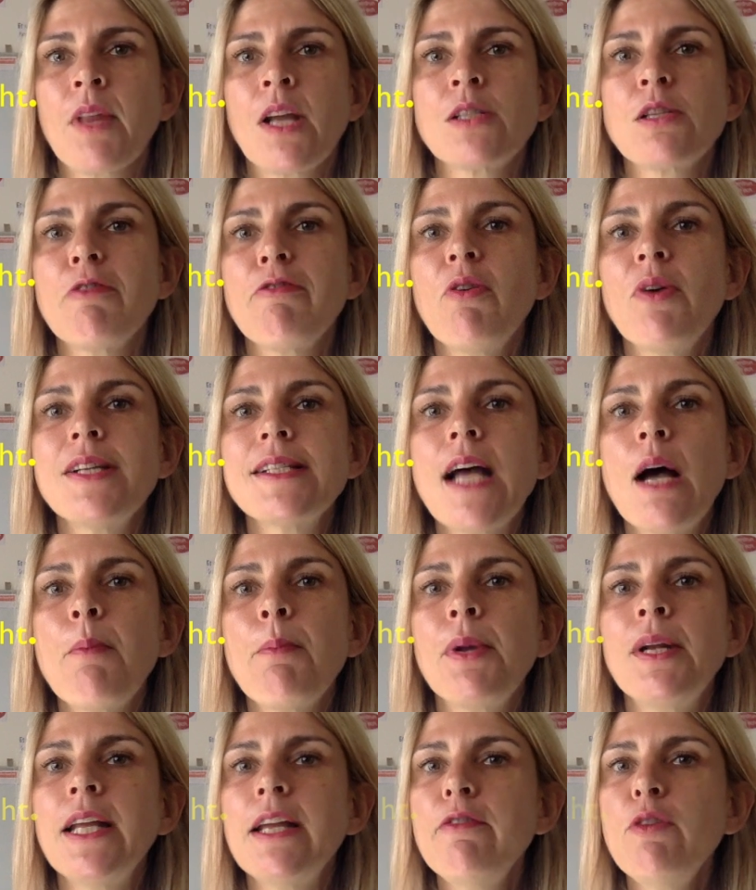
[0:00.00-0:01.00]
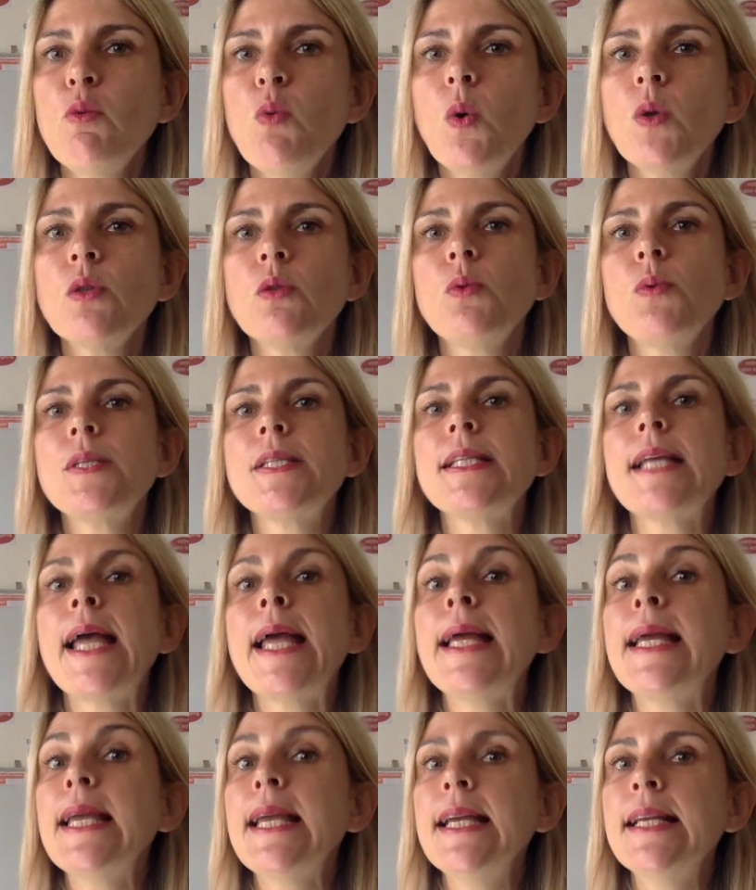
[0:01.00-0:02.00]
So for example, if you want to
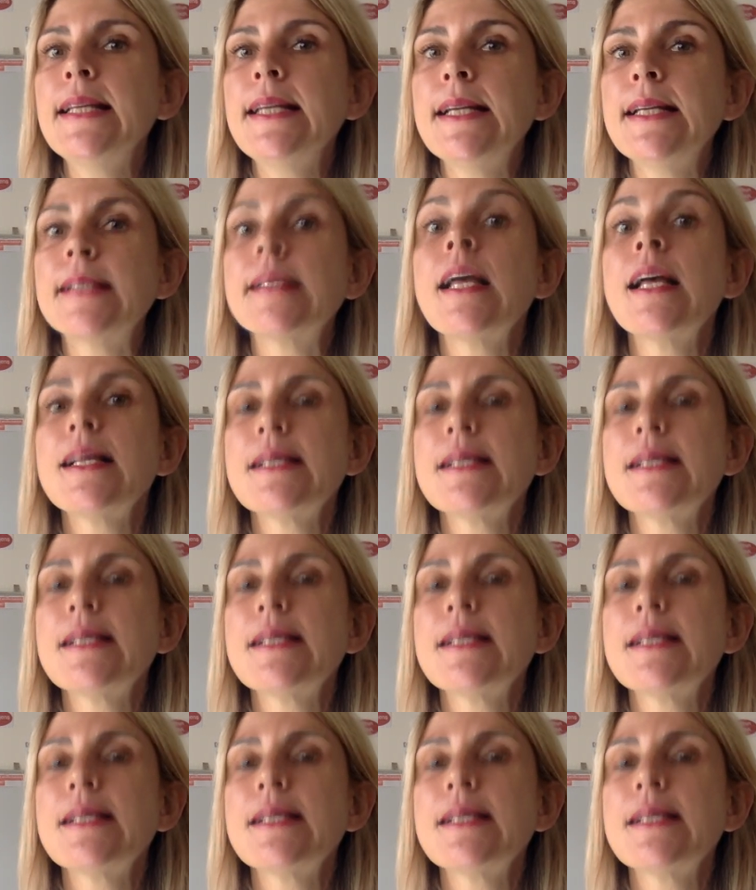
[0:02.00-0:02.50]
say it is